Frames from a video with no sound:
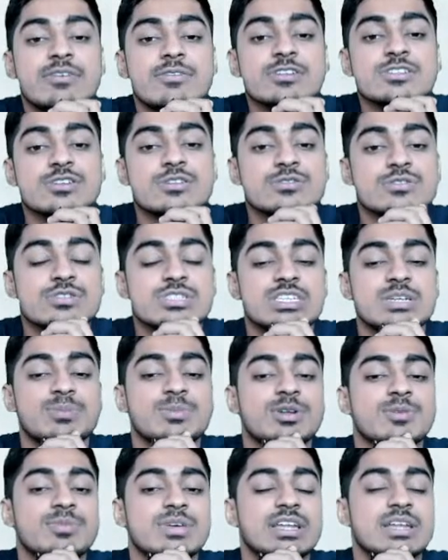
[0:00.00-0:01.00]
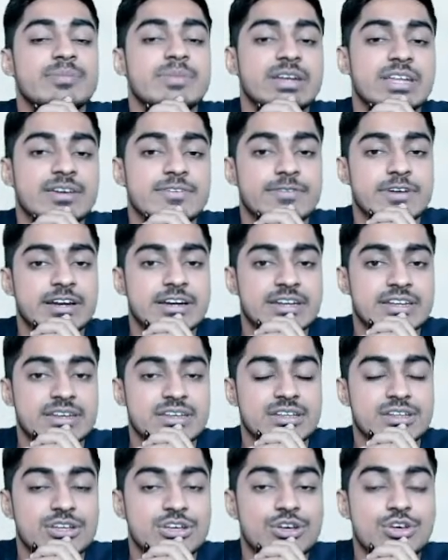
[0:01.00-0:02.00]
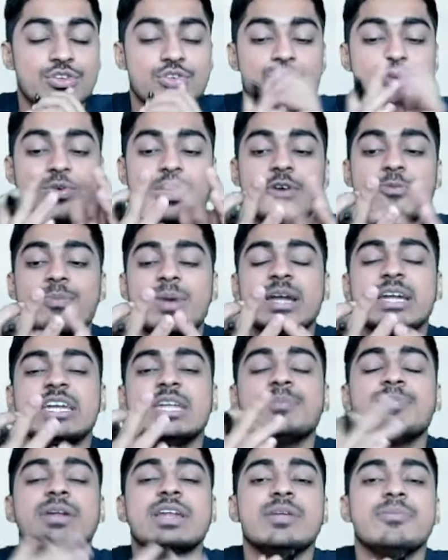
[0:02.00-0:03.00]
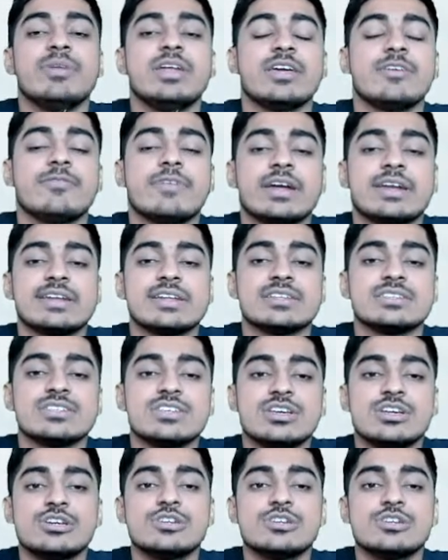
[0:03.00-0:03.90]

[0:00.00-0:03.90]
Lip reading: hours also seem to be a limiting factor. So we have multiple limiting factors.